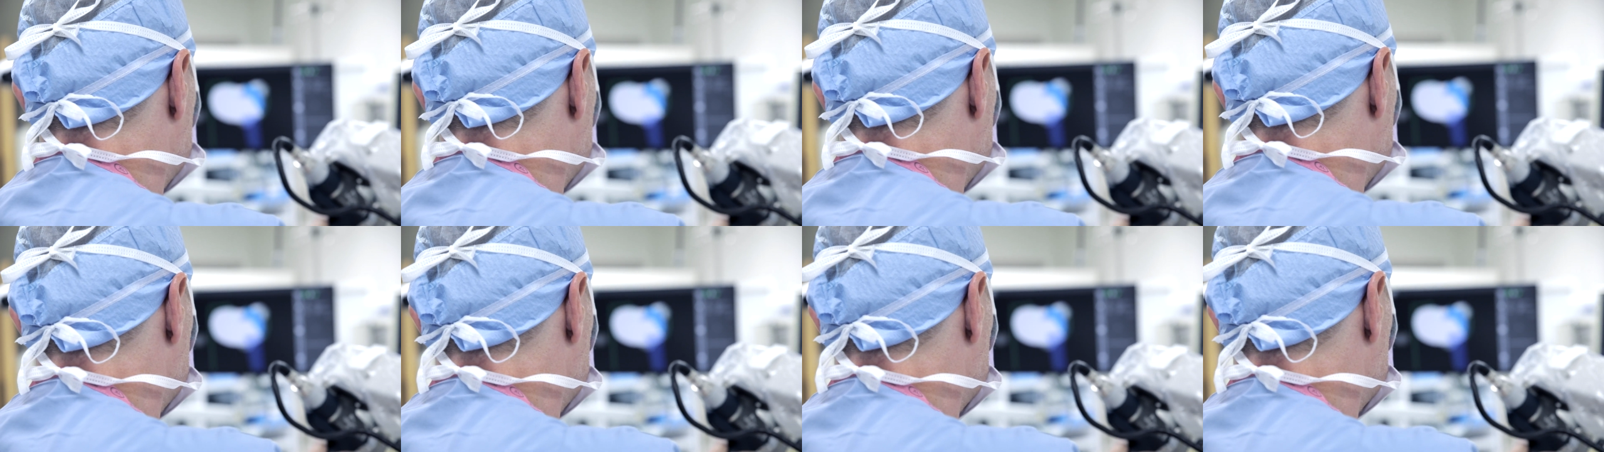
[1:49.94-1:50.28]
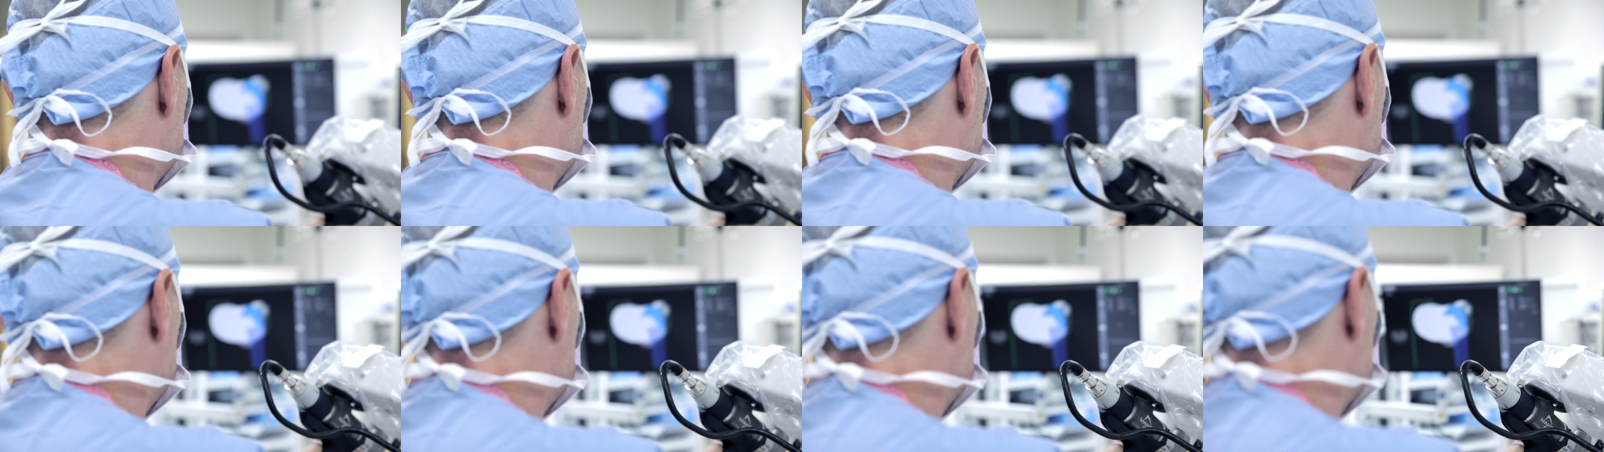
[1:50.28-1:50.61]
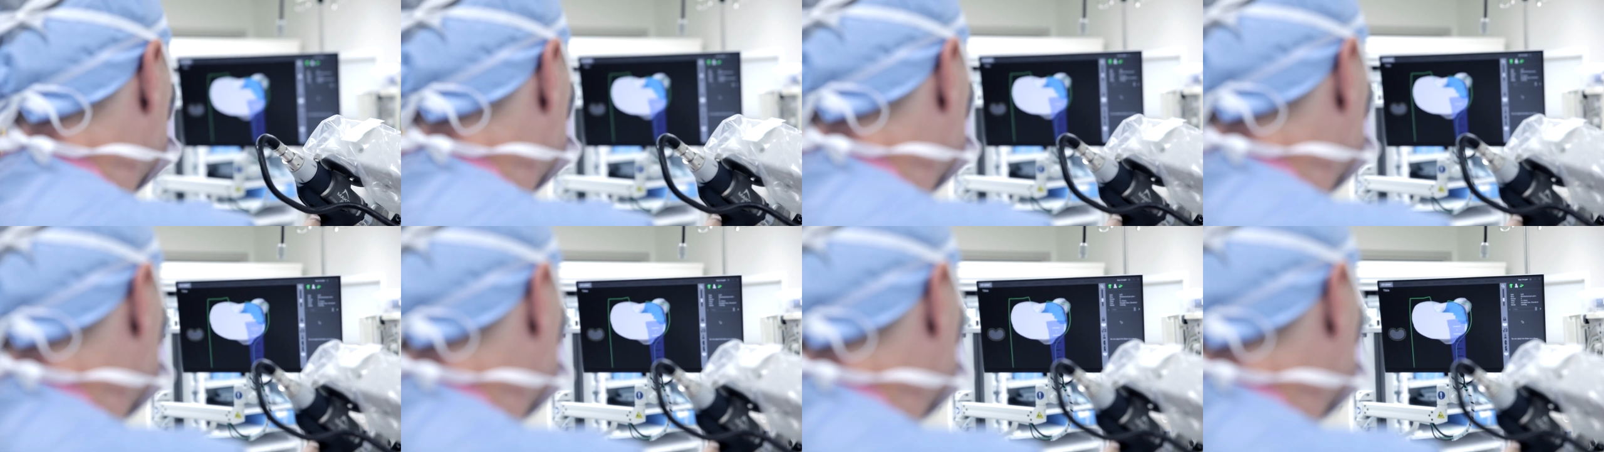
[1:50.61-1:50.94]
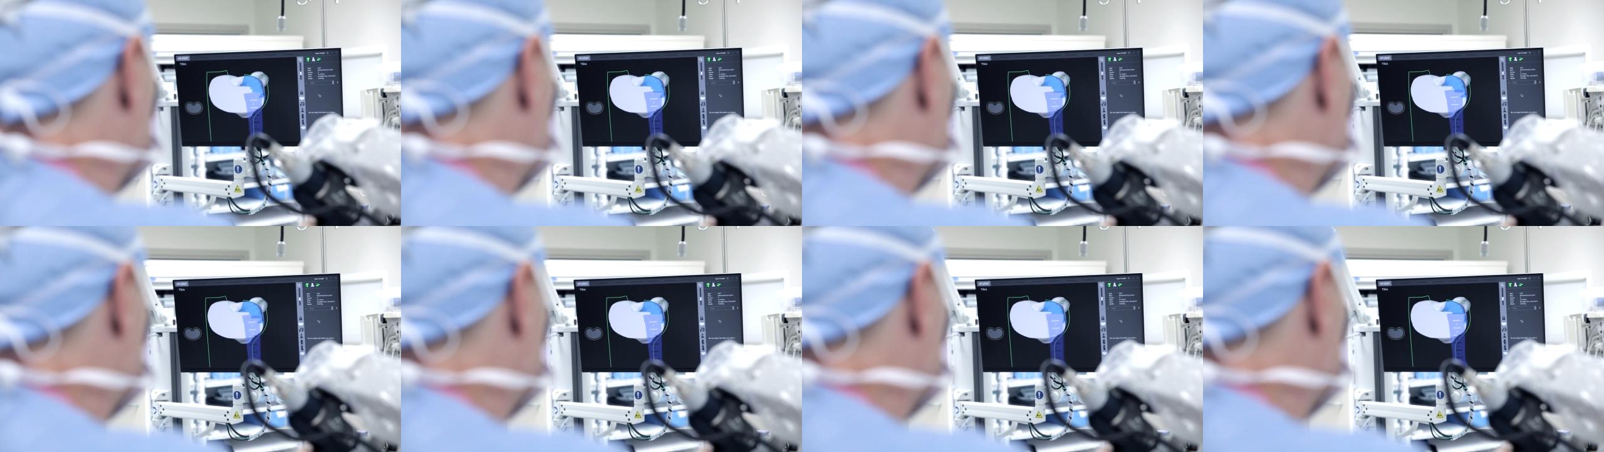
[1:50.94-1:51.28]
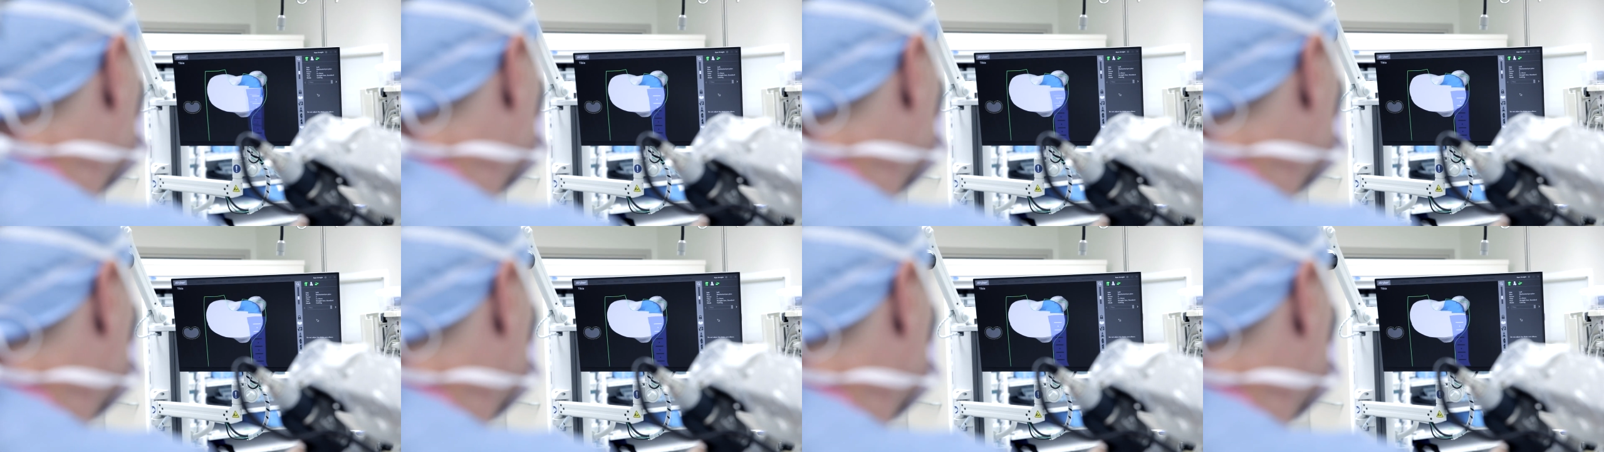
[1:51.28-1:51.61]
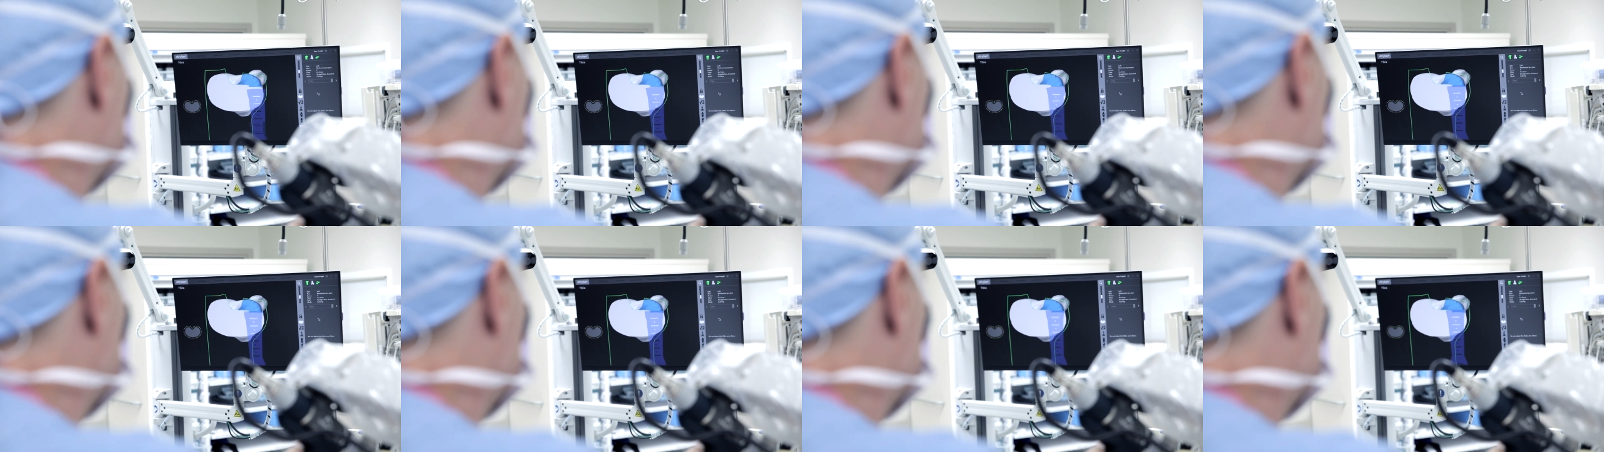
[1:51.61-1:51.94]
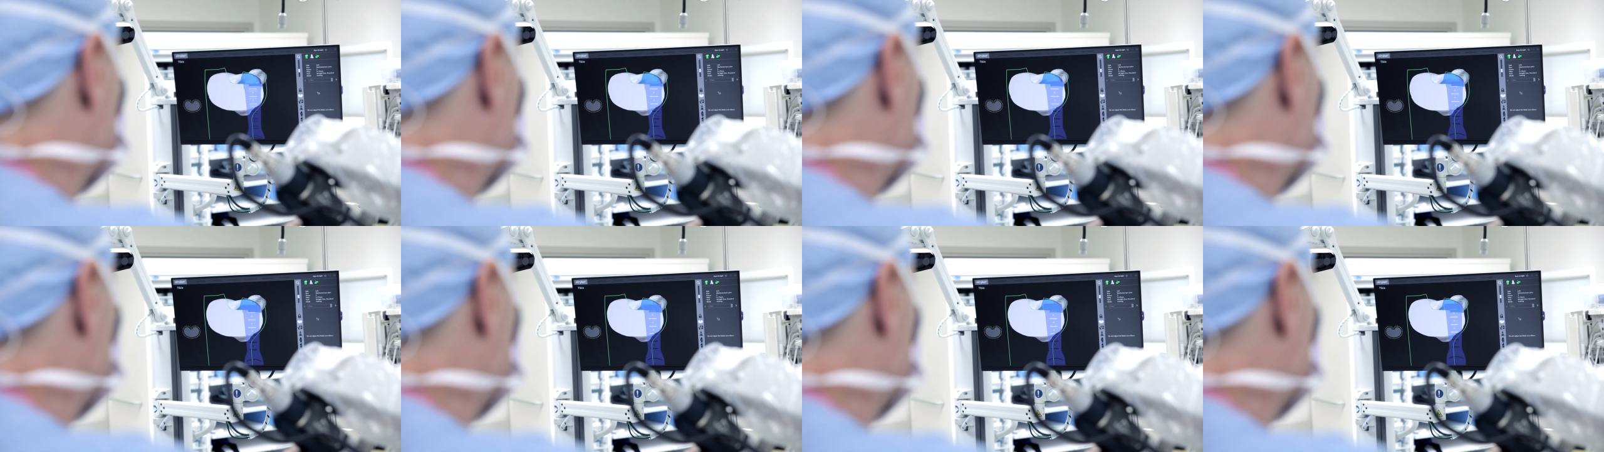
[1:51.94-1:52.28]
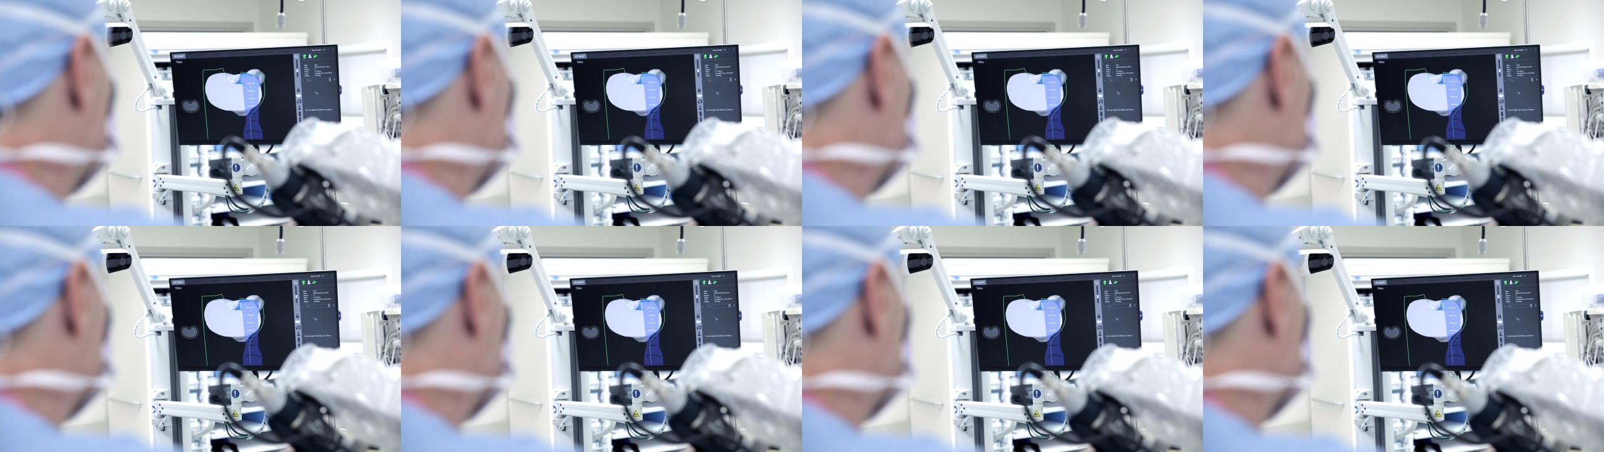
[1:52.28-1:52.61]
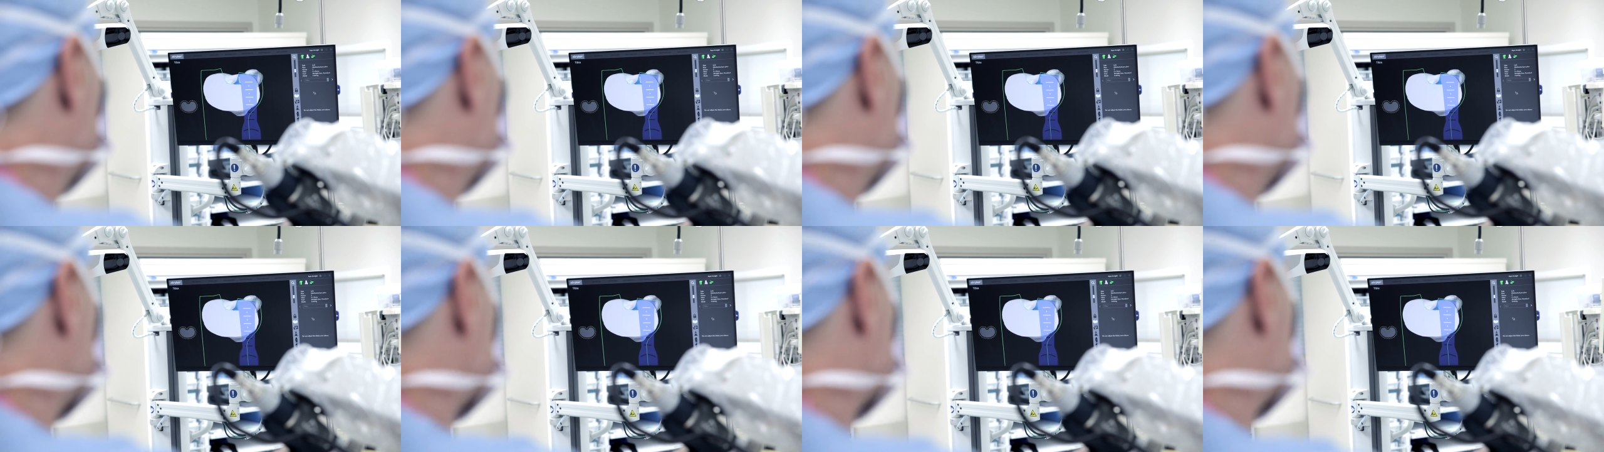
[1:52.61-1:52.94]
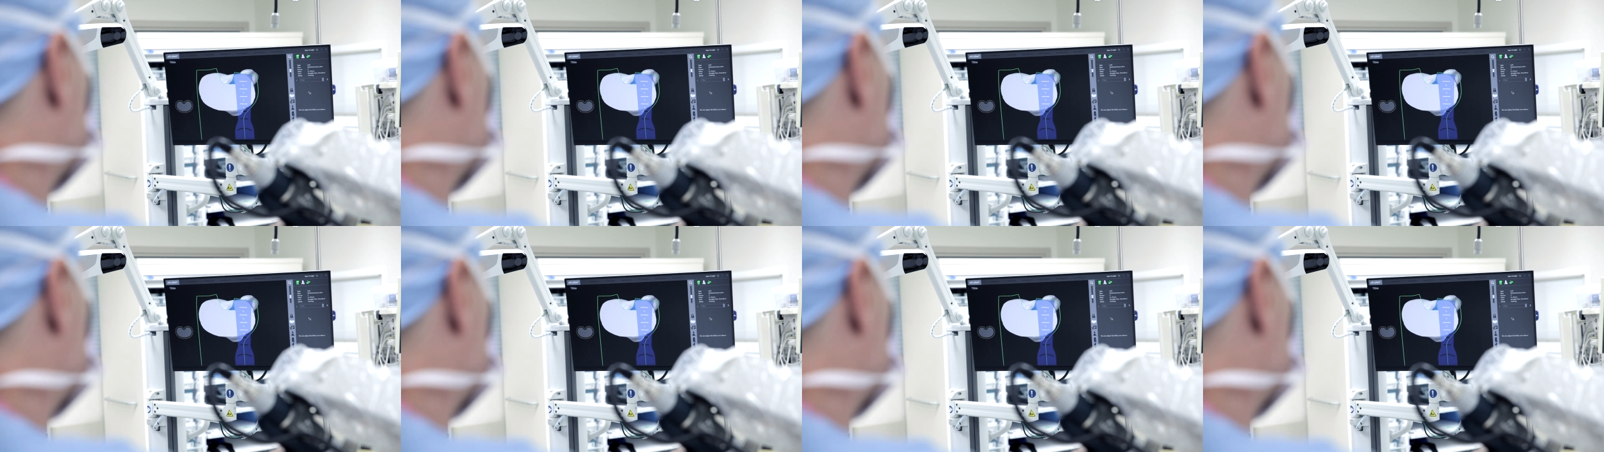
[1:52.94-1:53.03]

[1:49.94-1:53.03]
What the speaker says: [unreadable: no face in view]